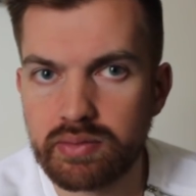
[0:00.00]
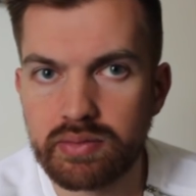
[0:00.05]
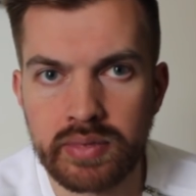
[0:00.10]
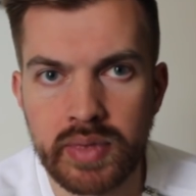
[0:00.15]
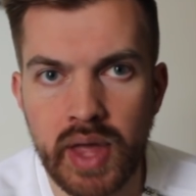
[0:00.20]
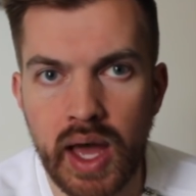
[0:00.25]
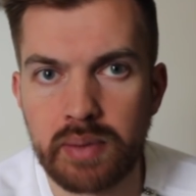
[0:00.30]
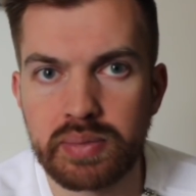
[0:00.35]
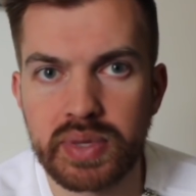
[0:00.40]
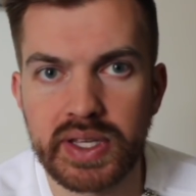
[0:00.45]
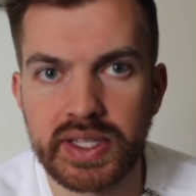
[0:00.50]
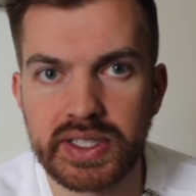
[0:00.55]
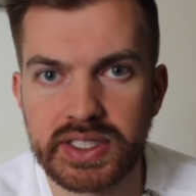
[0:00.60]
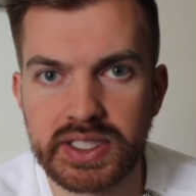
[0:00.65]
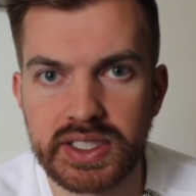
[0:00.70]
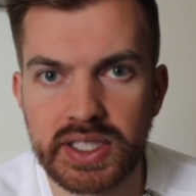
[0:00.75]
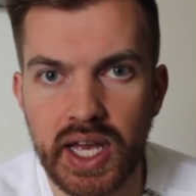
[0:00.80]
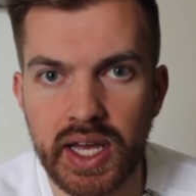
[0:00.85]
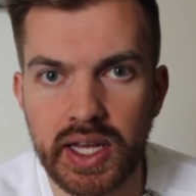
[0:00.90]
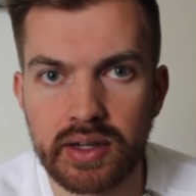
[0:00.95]
that being
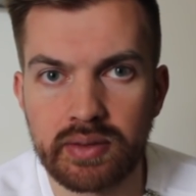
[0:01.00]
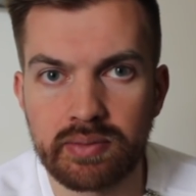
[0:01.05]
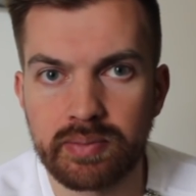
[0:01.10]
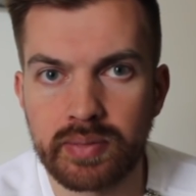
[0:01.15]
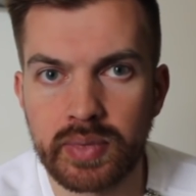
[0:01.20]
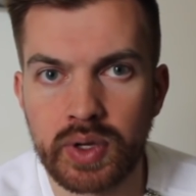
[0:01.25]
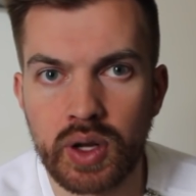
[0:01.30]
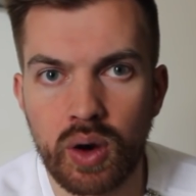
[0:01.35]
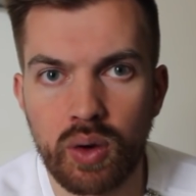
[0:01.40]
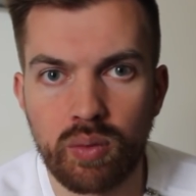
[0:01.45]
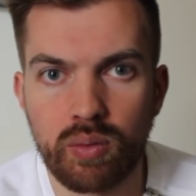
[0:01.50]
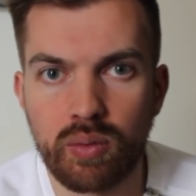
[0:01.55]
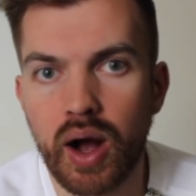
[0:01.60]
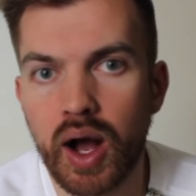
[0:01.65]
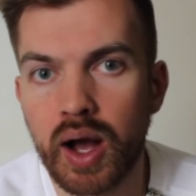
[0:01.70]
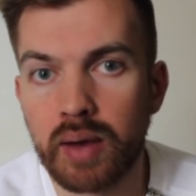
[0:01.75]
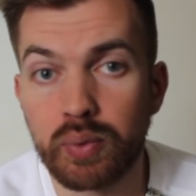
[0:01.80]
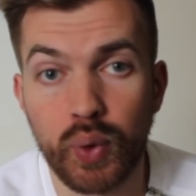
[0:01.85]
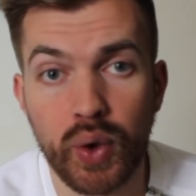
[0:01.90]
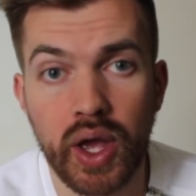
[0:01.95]
said, you know,
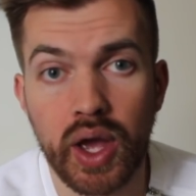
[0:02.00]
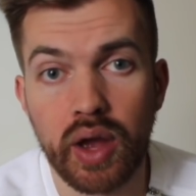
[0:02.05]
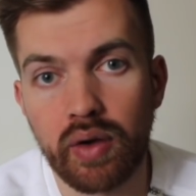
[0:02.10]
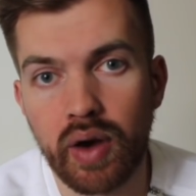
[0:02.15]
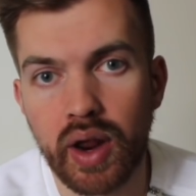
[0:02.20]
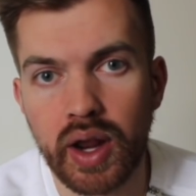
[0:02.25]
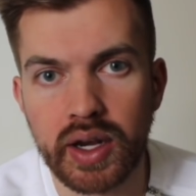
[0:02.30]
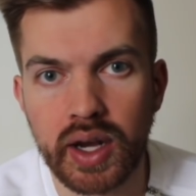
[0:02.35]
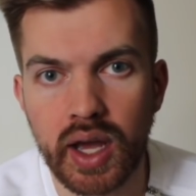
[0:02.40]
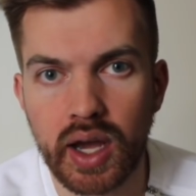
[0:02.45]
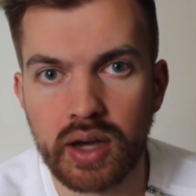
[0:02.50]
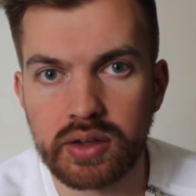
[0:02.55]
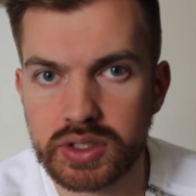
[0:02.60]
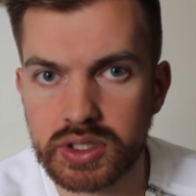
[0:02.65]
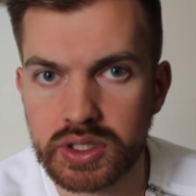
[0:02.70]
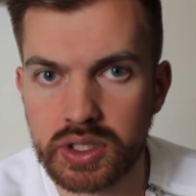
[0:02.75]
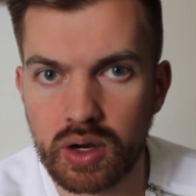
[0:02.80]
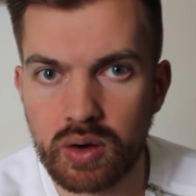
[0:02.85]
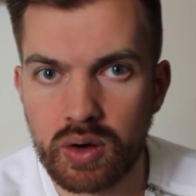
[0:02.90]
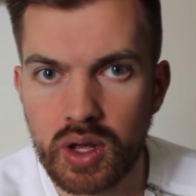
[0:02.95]
I'm okay right now,
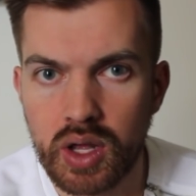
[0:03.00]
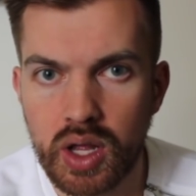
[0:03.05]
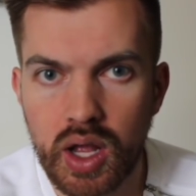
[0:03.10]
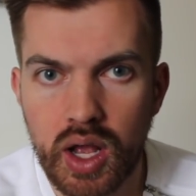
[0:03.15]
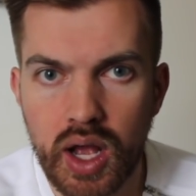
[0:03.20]
so...